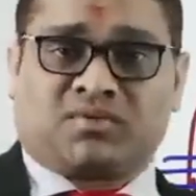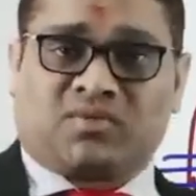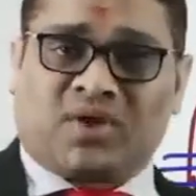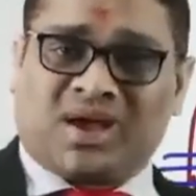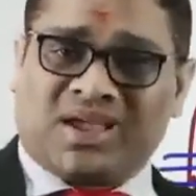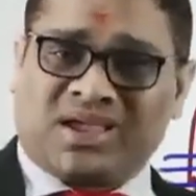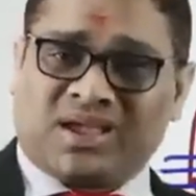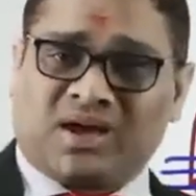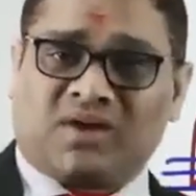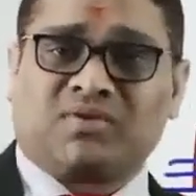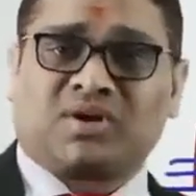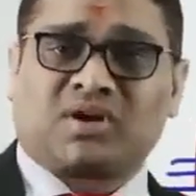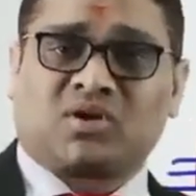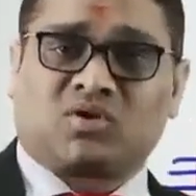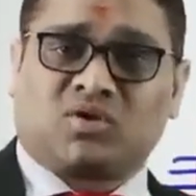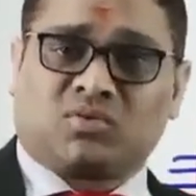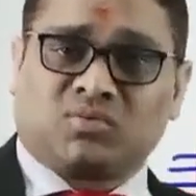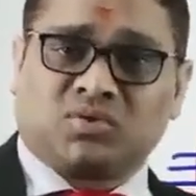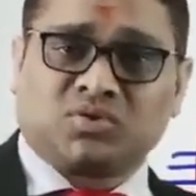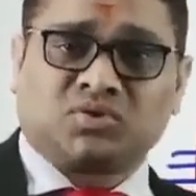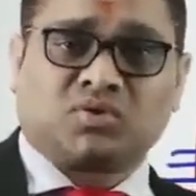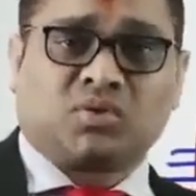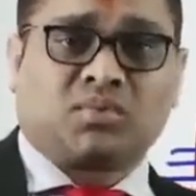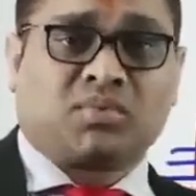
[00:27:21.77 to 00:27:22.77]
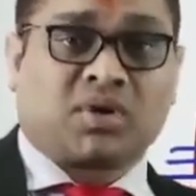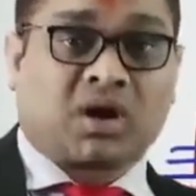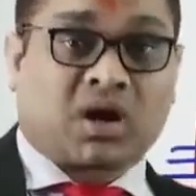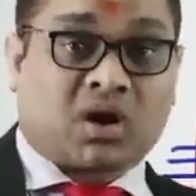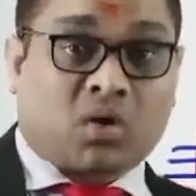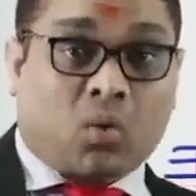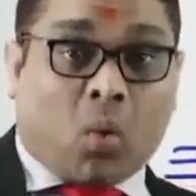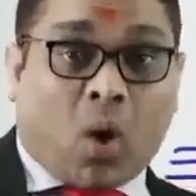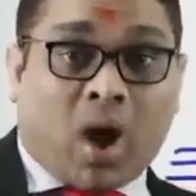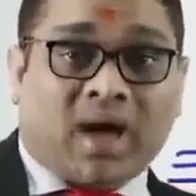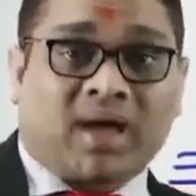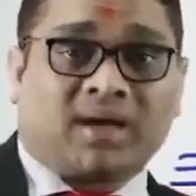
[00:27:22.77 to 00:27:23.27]
Why our chromosome
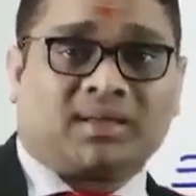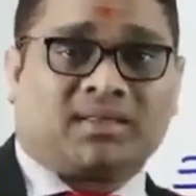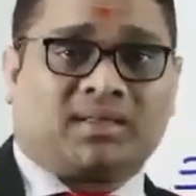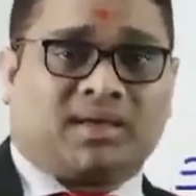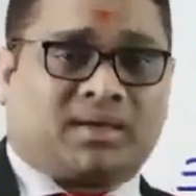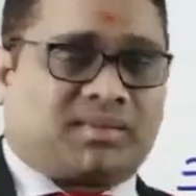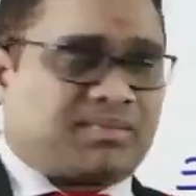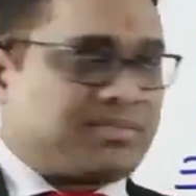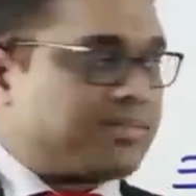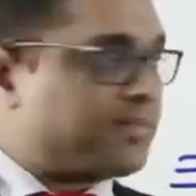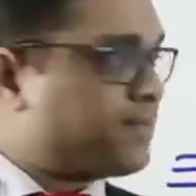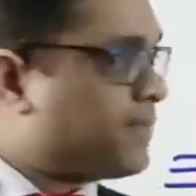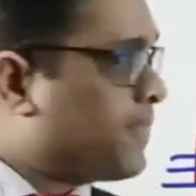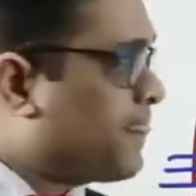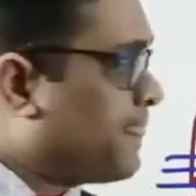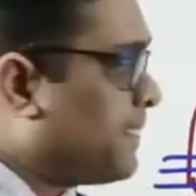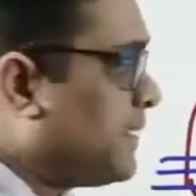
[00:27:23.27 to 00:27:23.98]
require them?